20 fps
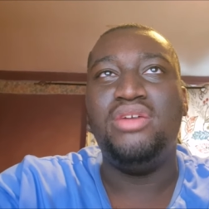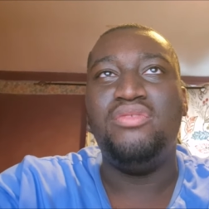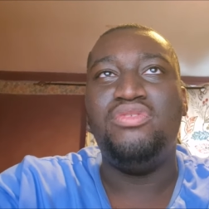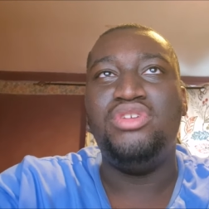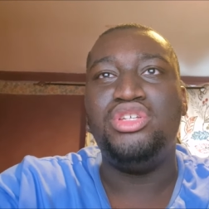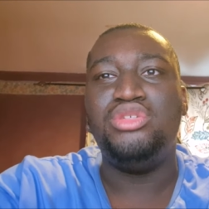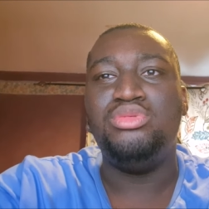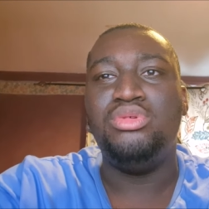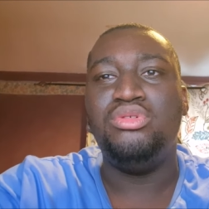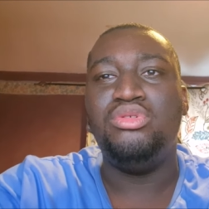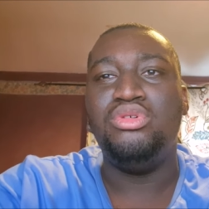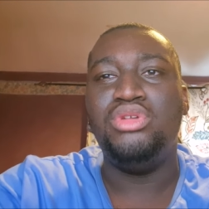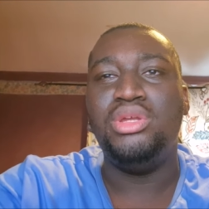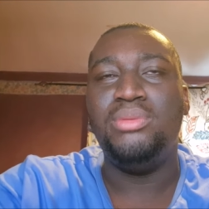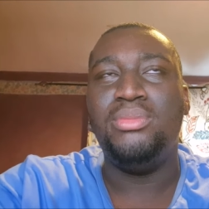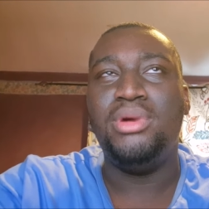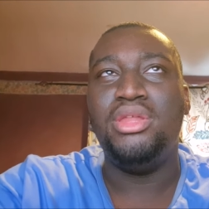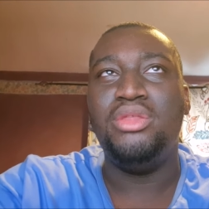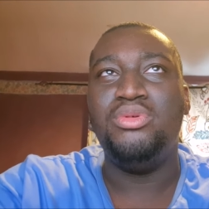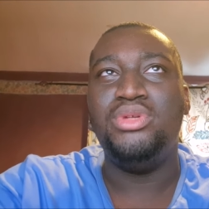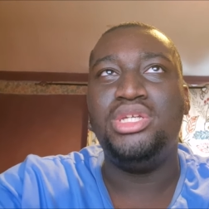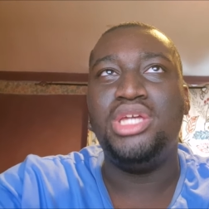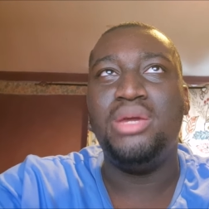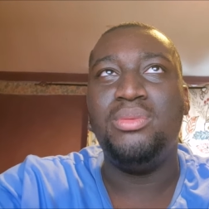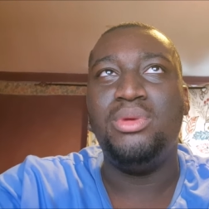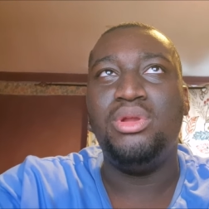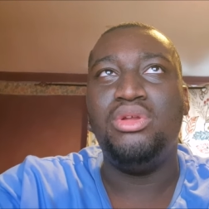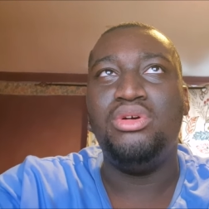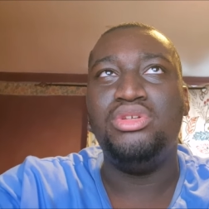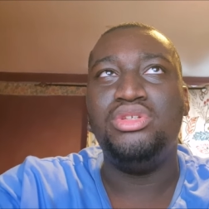Netflix movie called The Mother, which
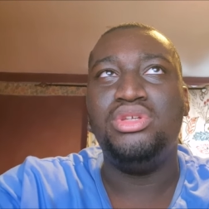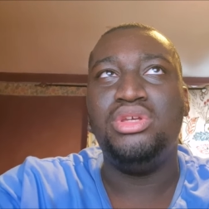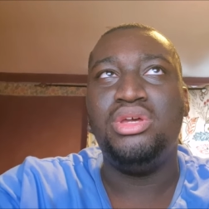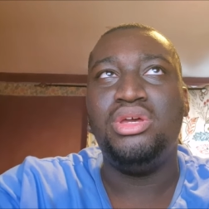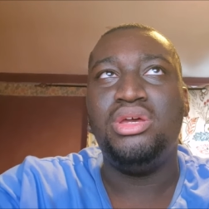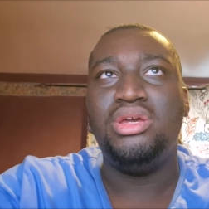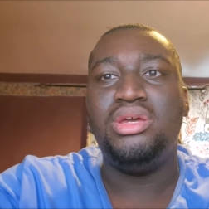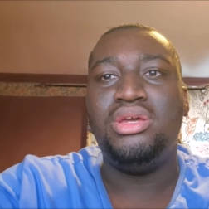came out last.